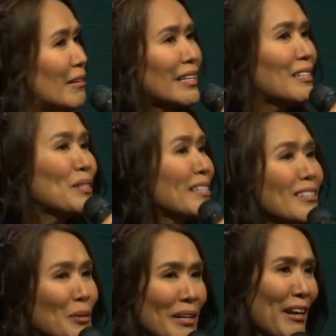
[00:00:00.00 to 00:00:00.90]
Oh, this is what he's
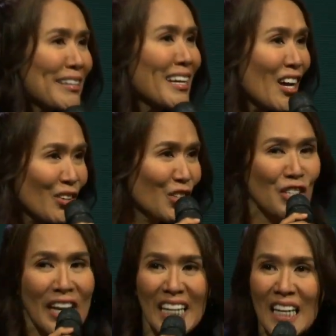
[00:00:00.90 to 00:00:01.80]
doing right now. They're
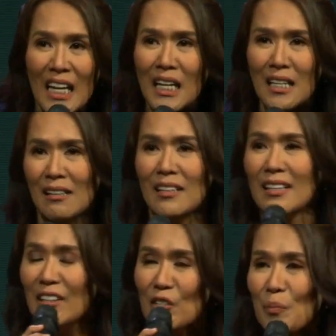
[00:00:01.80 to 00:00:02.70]
shaking.
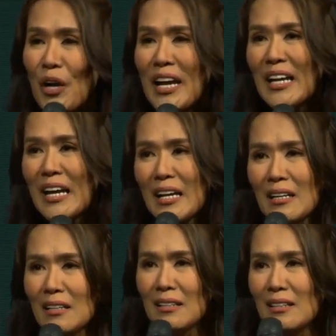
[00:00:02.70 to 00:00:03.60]
There's
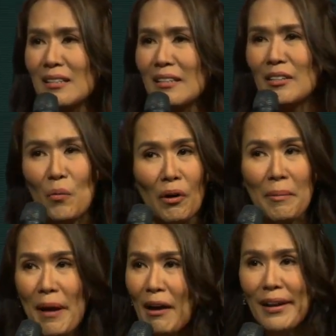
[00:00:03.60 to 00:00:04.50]
breaking. Don't
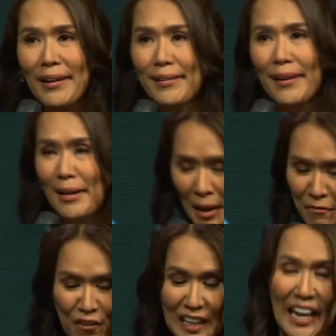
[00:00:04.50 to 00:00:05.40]
worry about it.
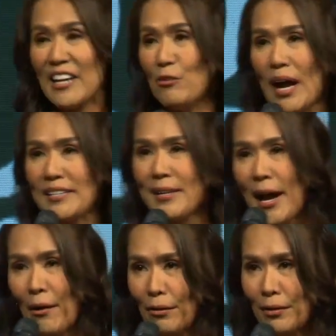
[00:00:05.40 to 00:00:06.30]
I'm filleted right
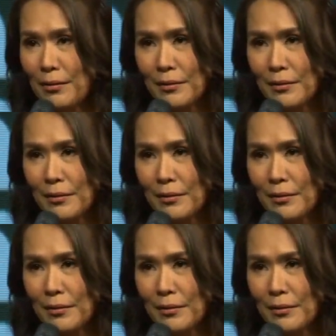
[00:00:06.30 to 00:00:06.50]
now.